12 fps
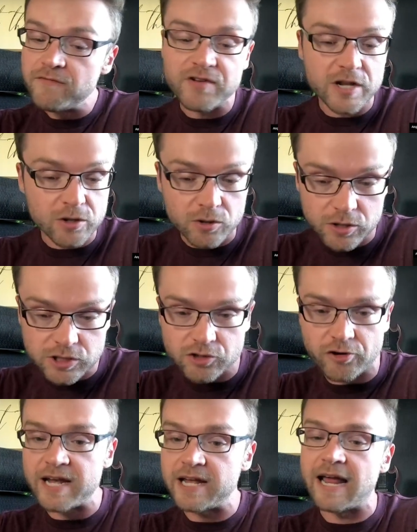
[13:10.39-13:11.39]
video looks
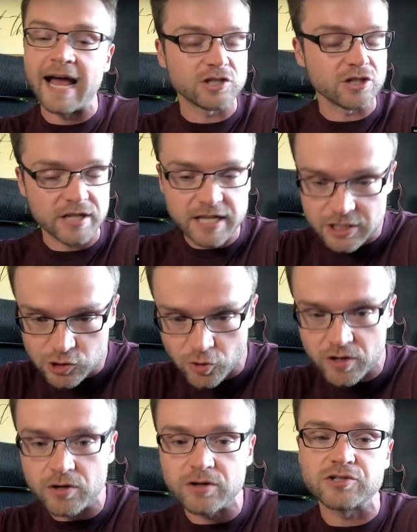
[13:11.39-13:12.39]
great, Angelina
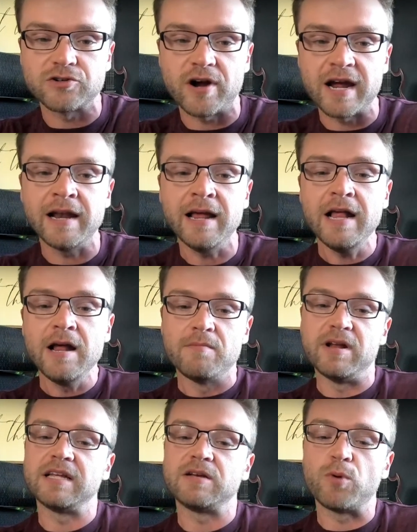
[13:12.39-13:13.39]
Jordan looks great,
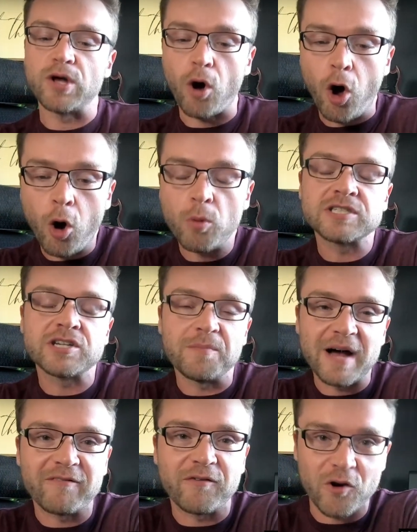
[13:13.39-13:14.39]
but like we always come
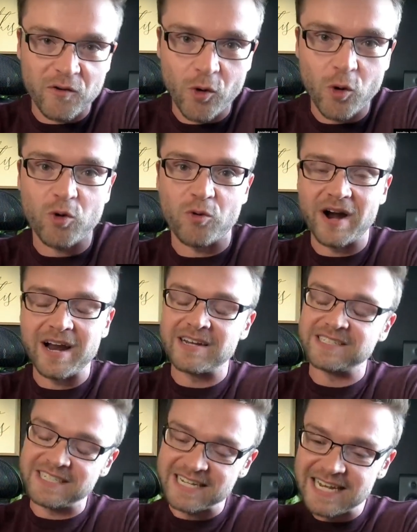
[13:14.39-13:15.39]
back for her vocal, right? And
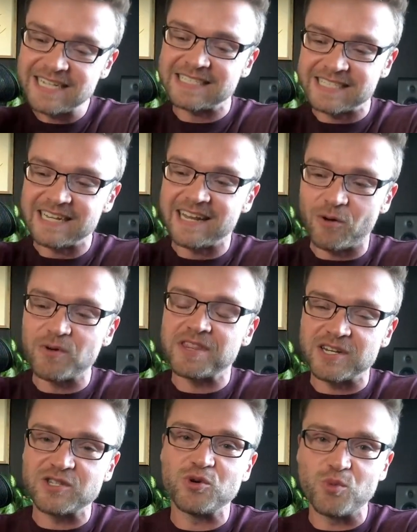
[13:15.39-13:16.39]
it's neat to see like what
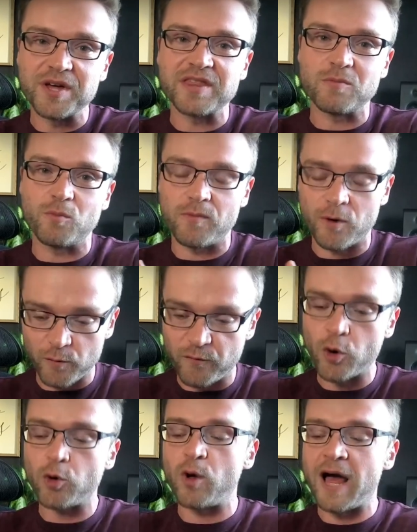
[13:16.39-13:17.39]
they do with her
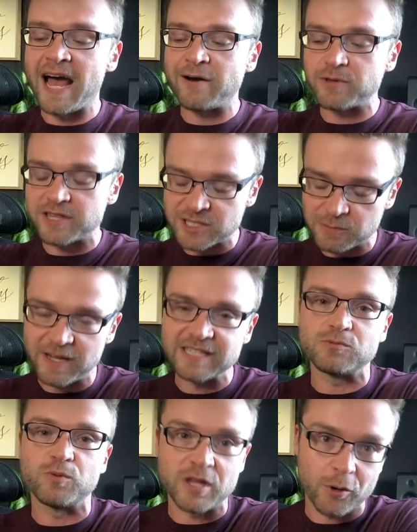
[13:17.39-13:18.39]
vocal and with the
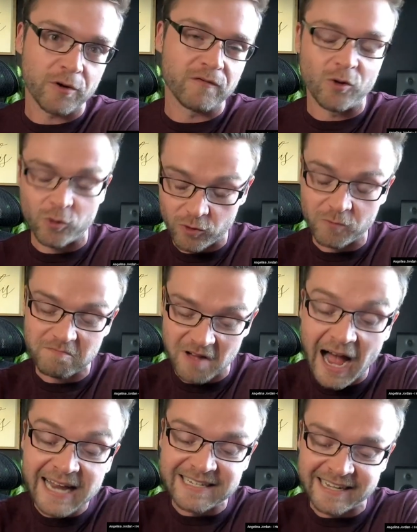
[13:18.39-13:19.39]
space without her vocal.
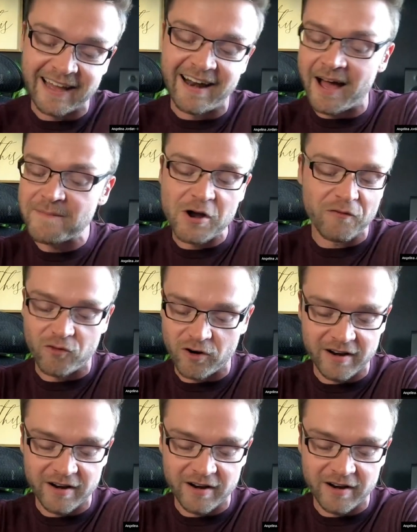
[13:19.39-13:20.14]
I dig it, I'm here for it.